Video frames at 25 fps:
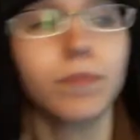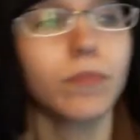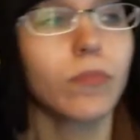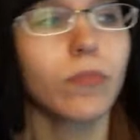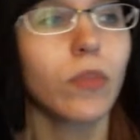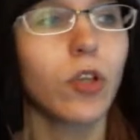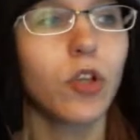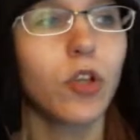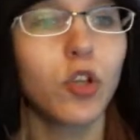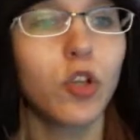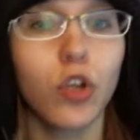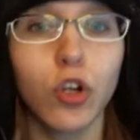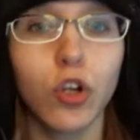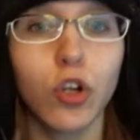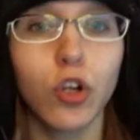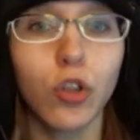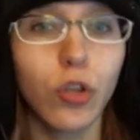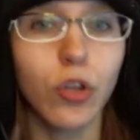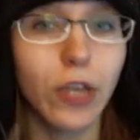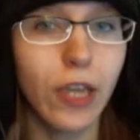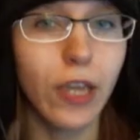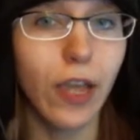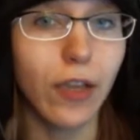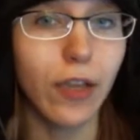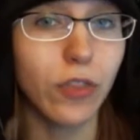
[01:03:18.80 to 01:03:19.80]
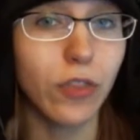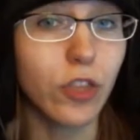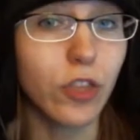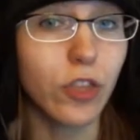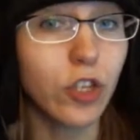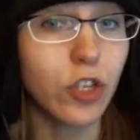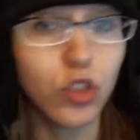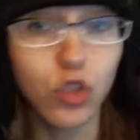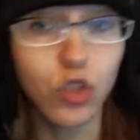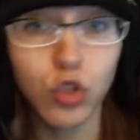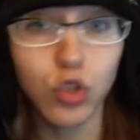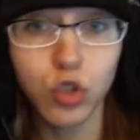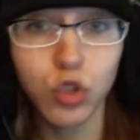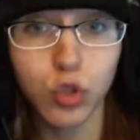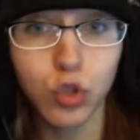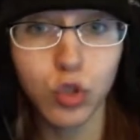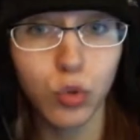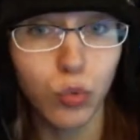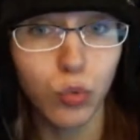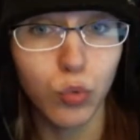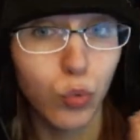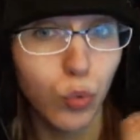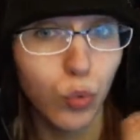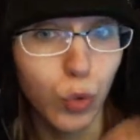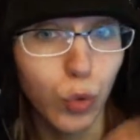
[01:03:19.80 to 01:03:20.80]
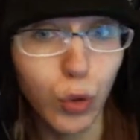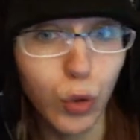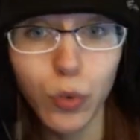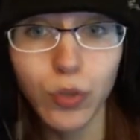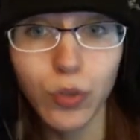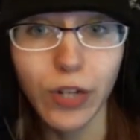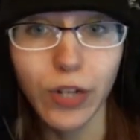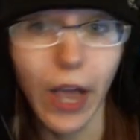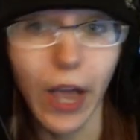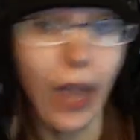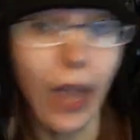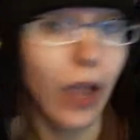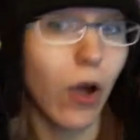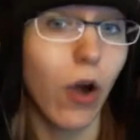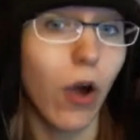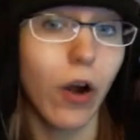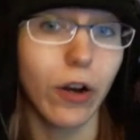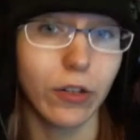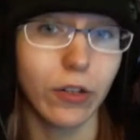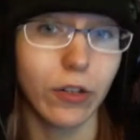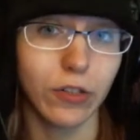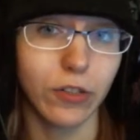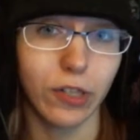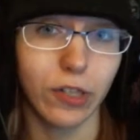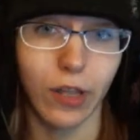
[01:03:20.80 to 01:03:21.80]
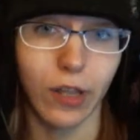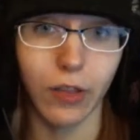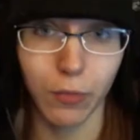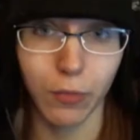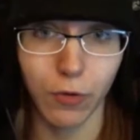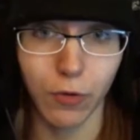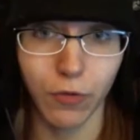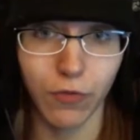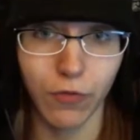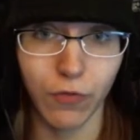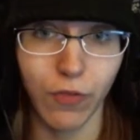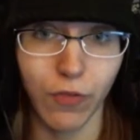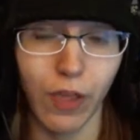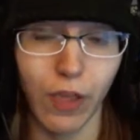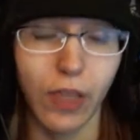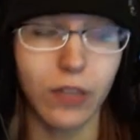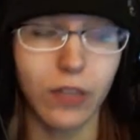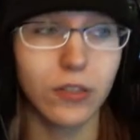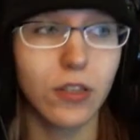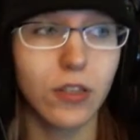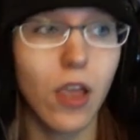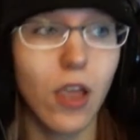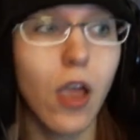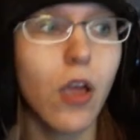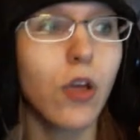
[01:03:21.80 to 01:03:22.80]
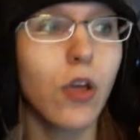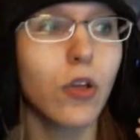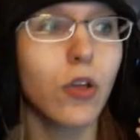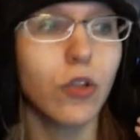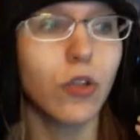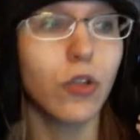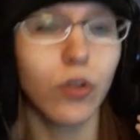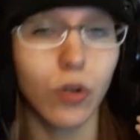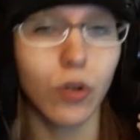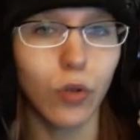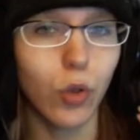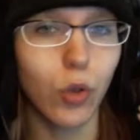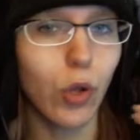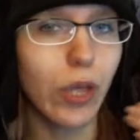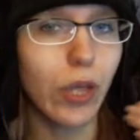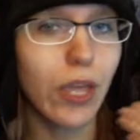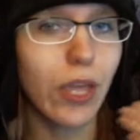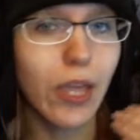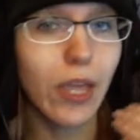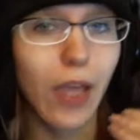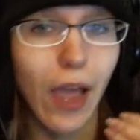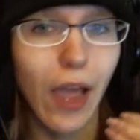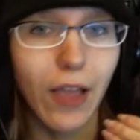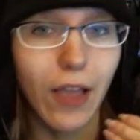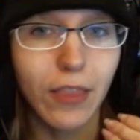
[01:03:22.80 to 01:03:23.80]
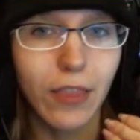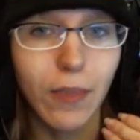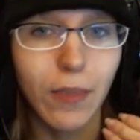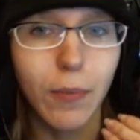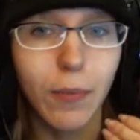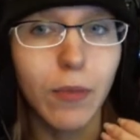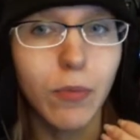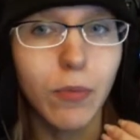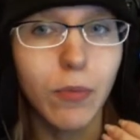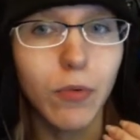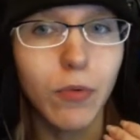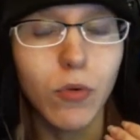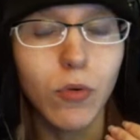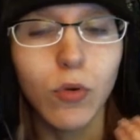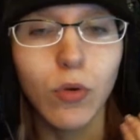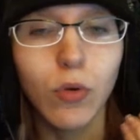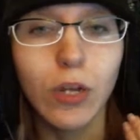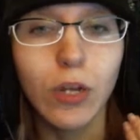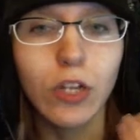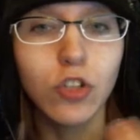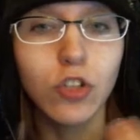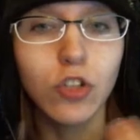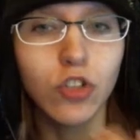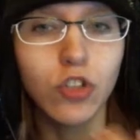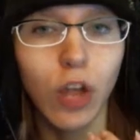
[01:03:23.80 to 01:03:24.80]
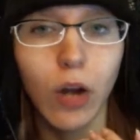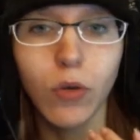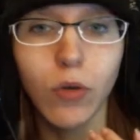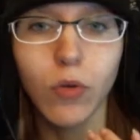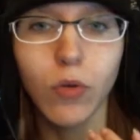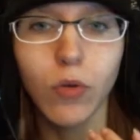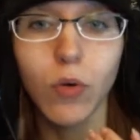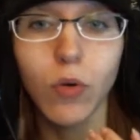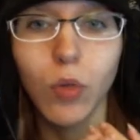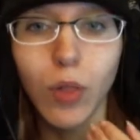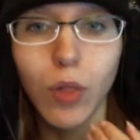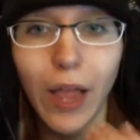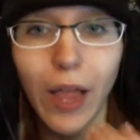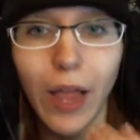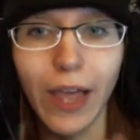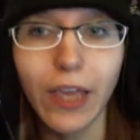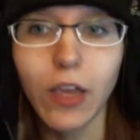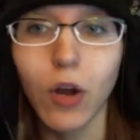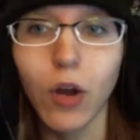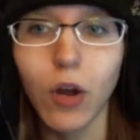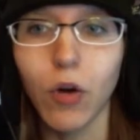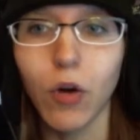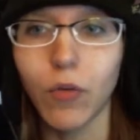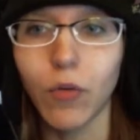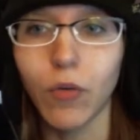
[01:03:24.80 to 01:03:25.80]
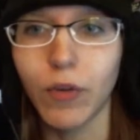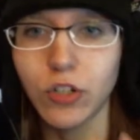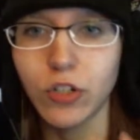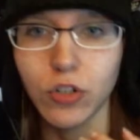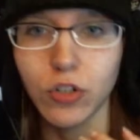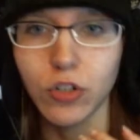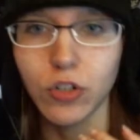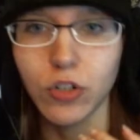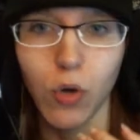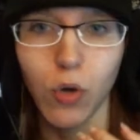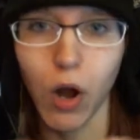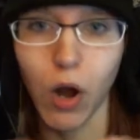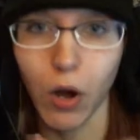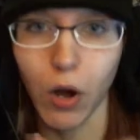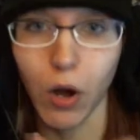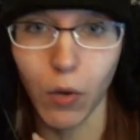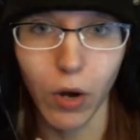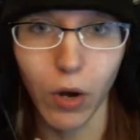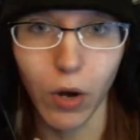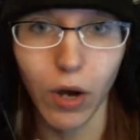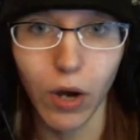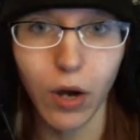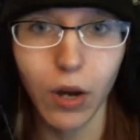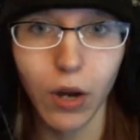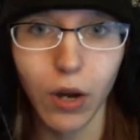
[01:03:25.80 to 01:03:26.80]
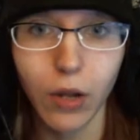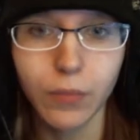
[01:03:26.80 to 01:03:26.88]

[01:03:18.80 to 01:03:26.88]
You're looking at the true diehard Sailor Moon fans. You're looking at the people who in general like original artwork.